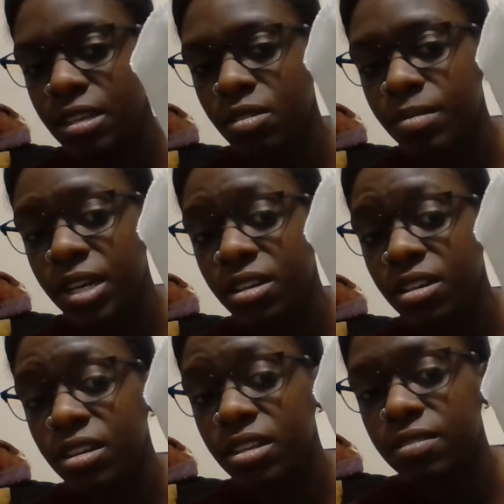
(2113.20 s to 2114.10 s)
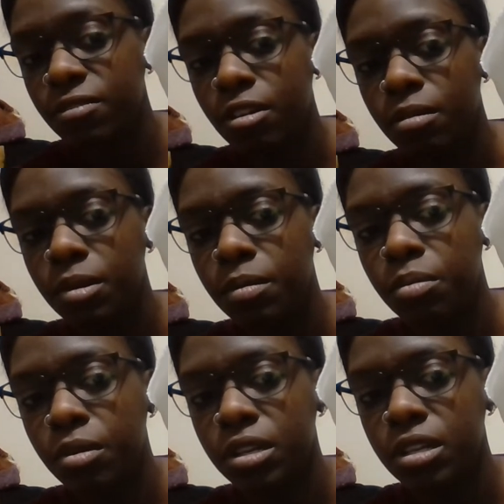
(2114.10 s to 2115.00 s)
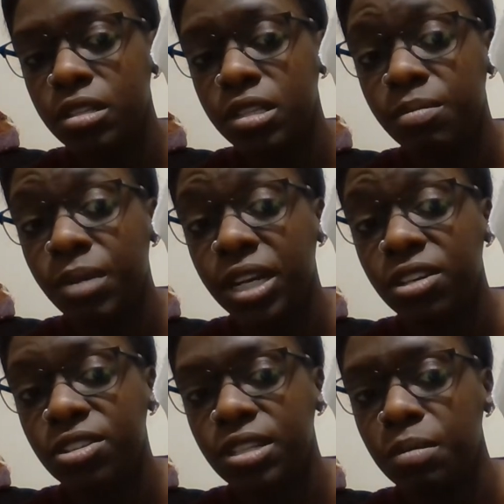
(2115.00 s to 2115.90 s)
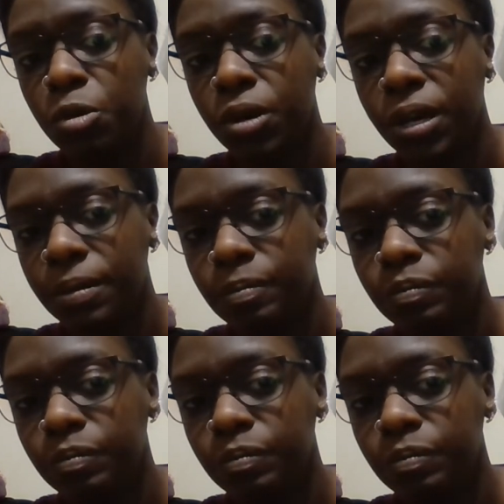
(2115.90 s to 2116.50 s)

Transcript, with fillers: needle minder is from Brenda's Minders and More.